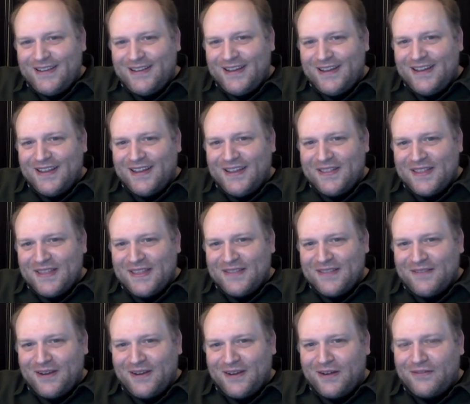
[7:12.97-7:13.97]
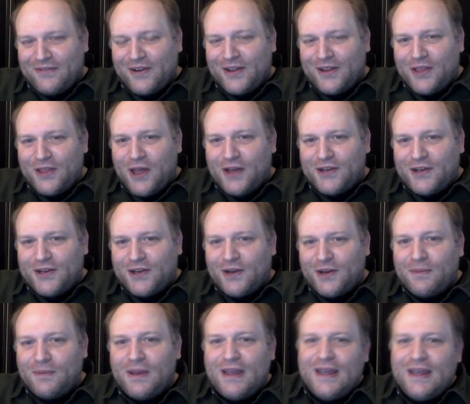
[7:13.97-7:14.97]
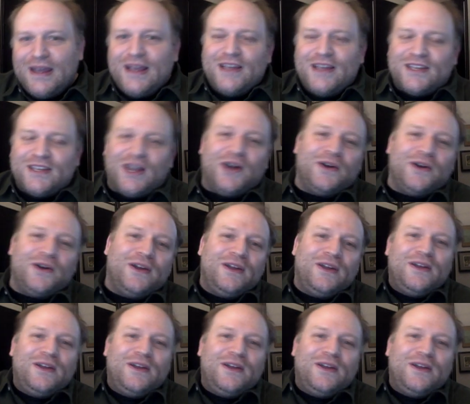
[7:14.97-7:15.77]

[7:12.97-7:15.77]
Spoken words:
in the very, very long term. So